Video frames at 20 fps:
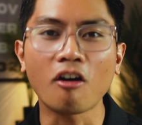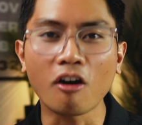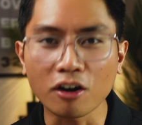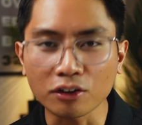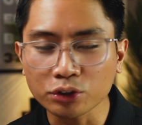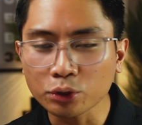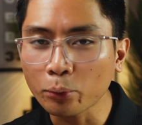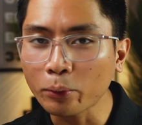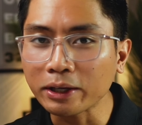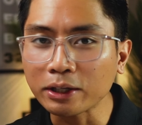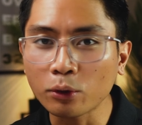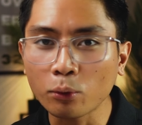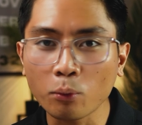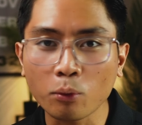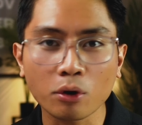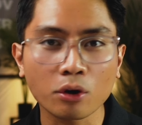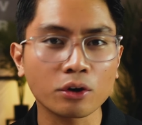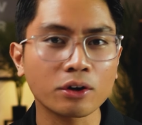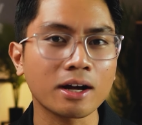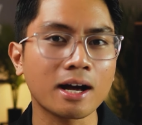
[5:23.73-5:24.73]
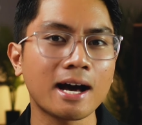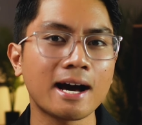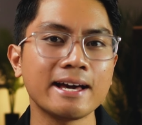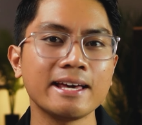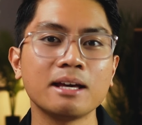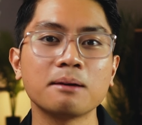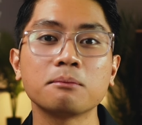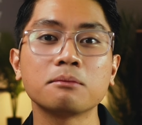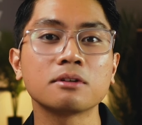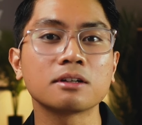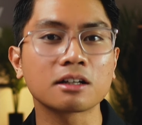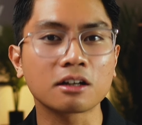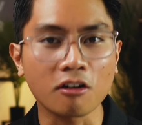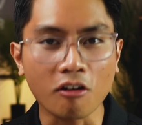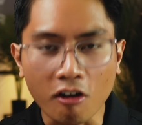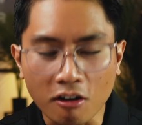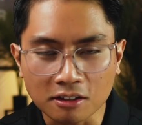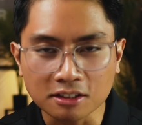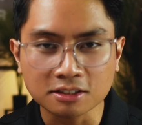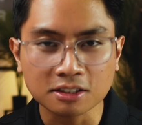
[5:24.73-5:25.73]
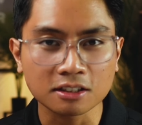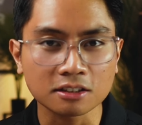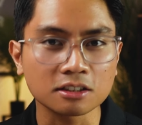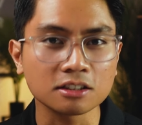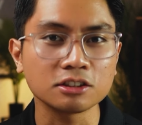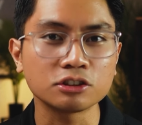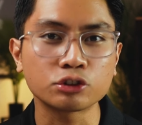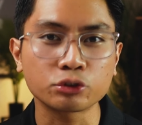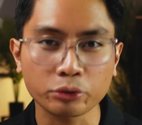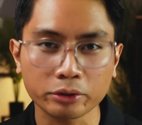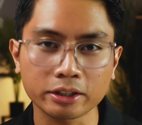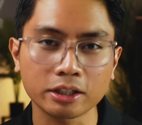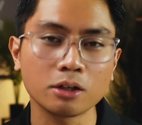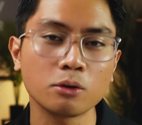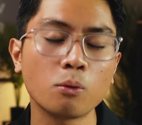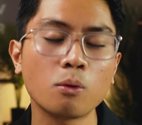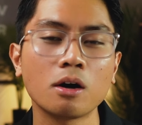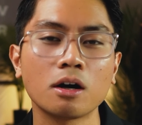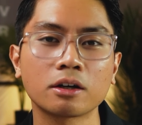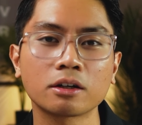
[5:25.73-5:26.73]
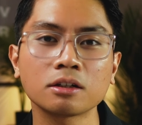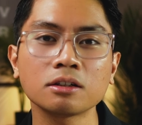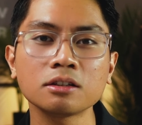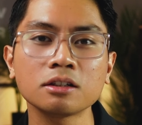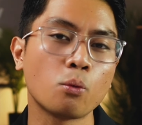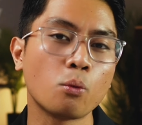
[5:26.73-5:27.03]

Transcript: On the way to work, I am constantly drinking water.